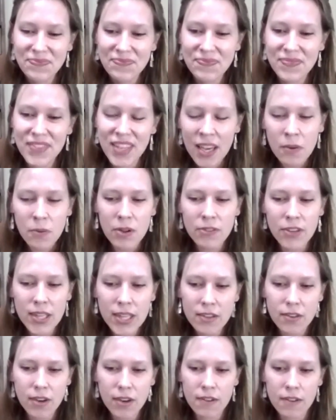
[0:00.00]
Yeah, we
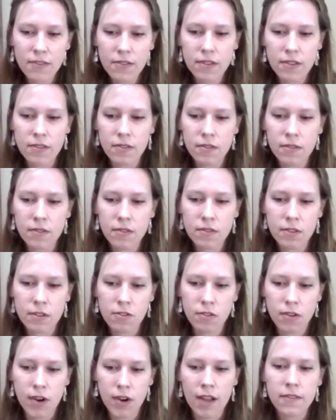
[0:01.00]
really try to
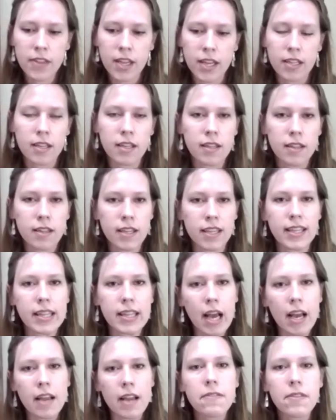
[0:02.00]
drive that
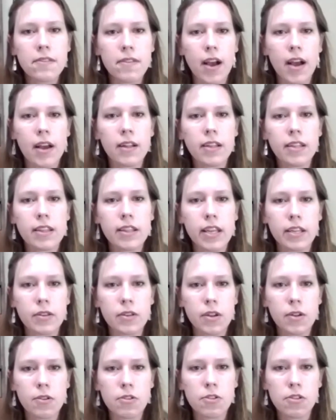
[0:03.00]
lifestyle and that
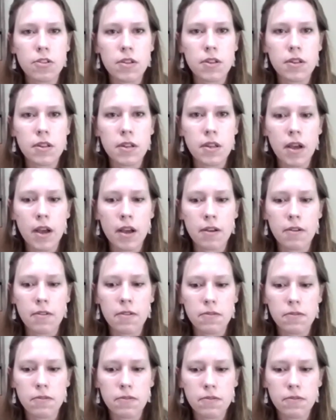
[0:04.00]
notion of,
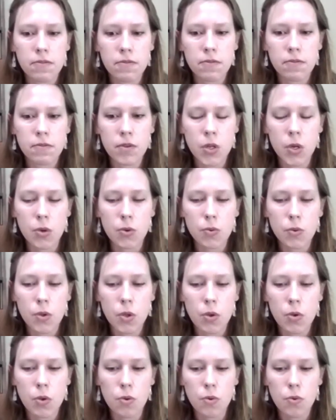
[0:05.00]

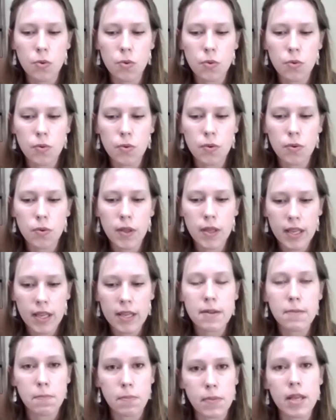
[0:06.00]
you
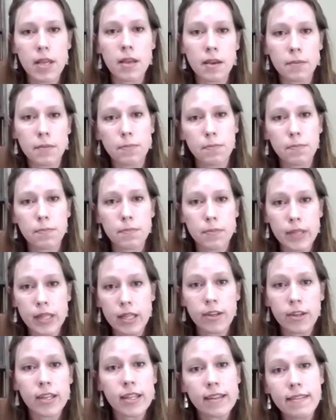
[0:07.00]
can be a
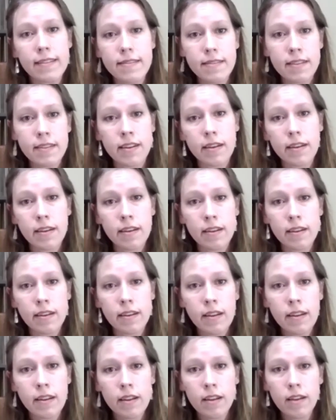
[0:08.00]
pluralistic
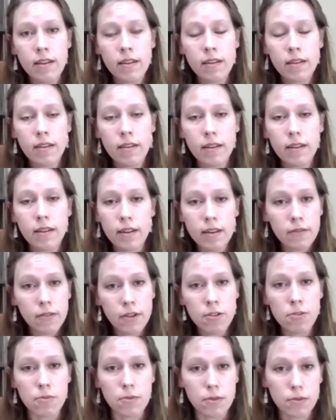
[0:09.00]

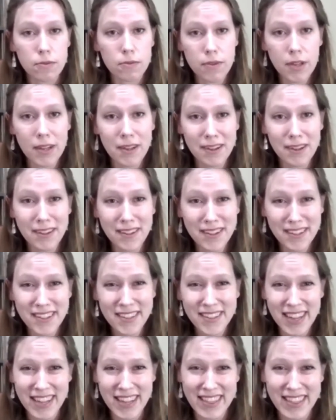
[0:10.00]
individual
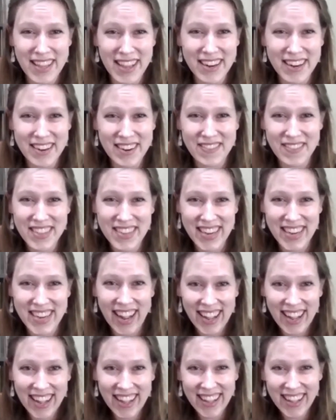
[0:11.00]
at the end of the day.